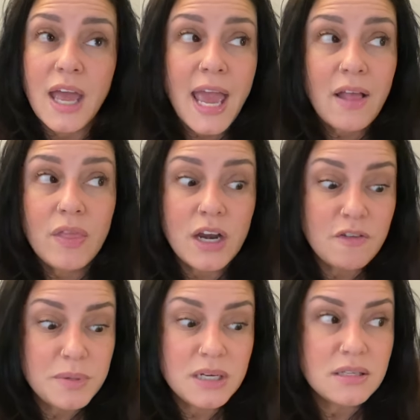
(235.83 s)
and then
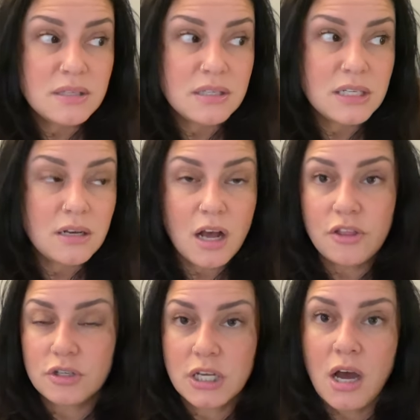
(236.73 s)
I've been an assistant
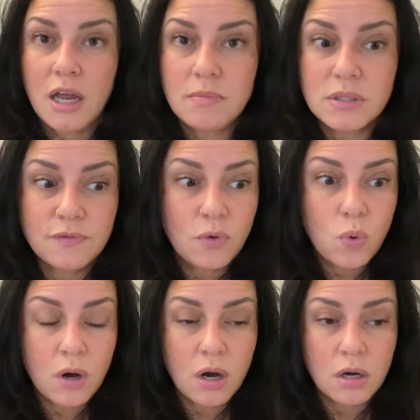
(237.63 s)
other times
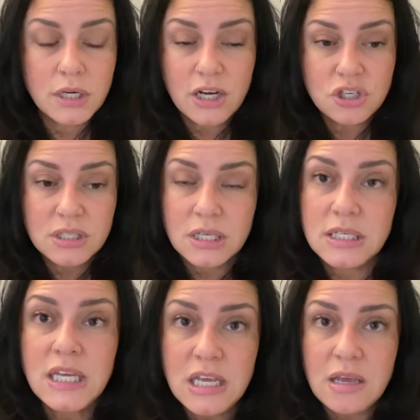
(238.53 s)
for not just a
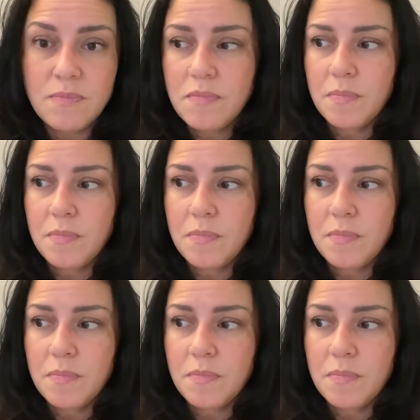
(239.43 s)
team,